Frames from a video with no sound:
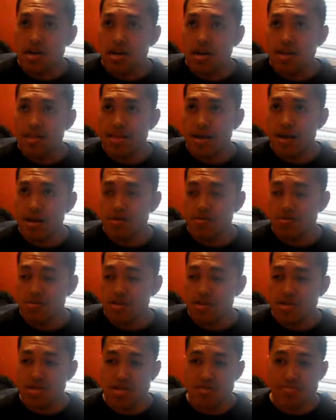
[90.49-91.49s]
Not
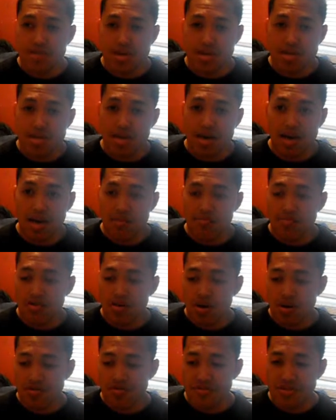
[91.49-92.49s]
only just because of that, but
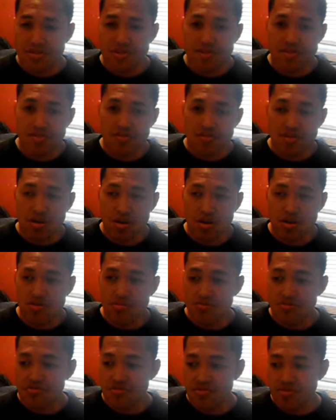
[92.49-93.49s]
also you have to deal with
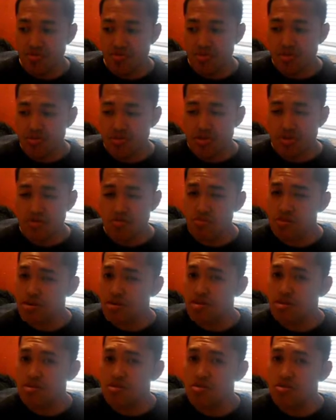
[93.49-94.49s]
customers. You, you deal
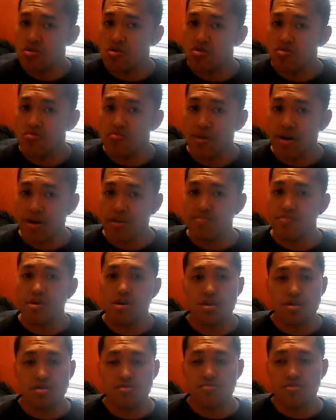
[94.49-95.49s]
with random
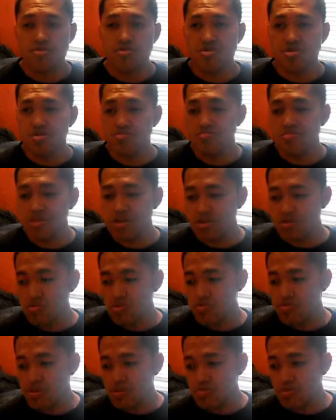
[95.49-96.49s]
customers. You could deal
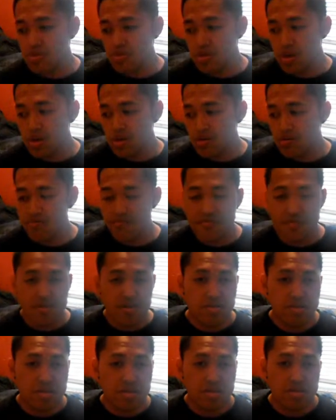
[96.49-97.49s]
with people that are
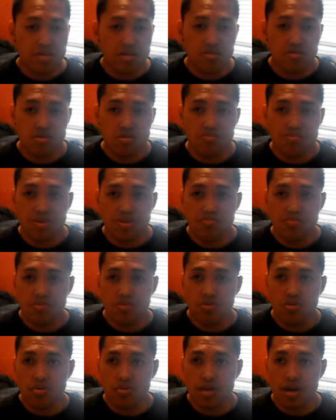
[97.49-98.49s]
friendly, you could deal with
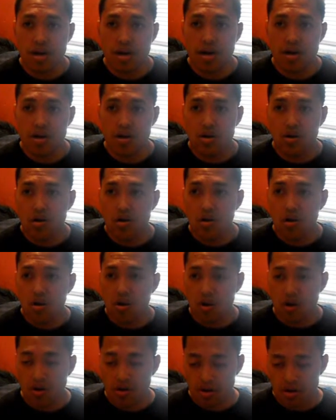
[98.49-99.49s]
people that
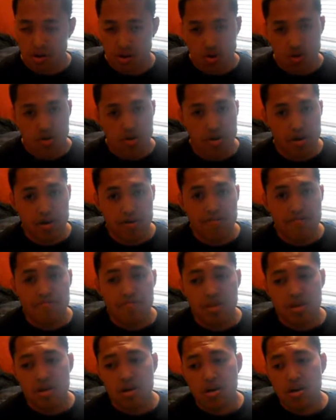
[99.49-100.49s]
are in a hurry,
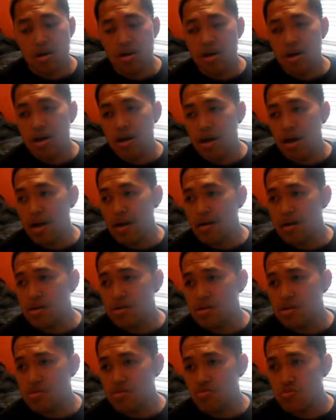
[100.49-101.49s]
and you
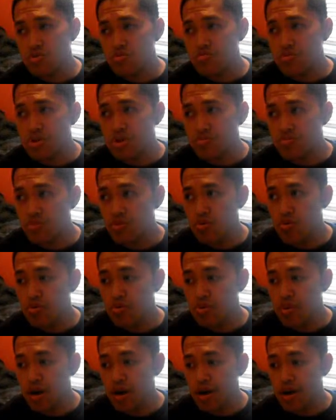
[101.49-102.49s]
could deal with people
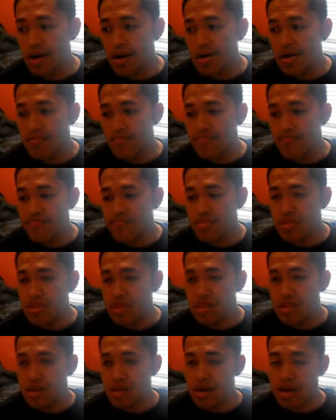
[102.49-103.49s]
that
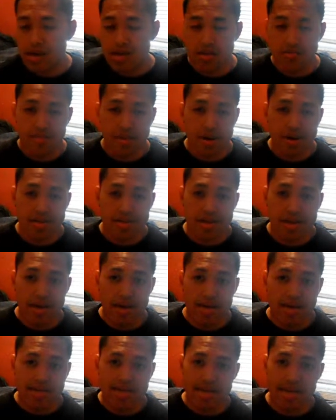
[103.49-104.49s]
has a bad
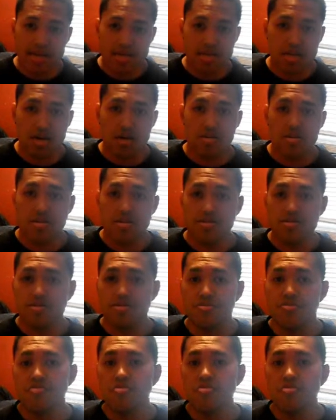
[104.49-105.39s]
day and takes it out on you.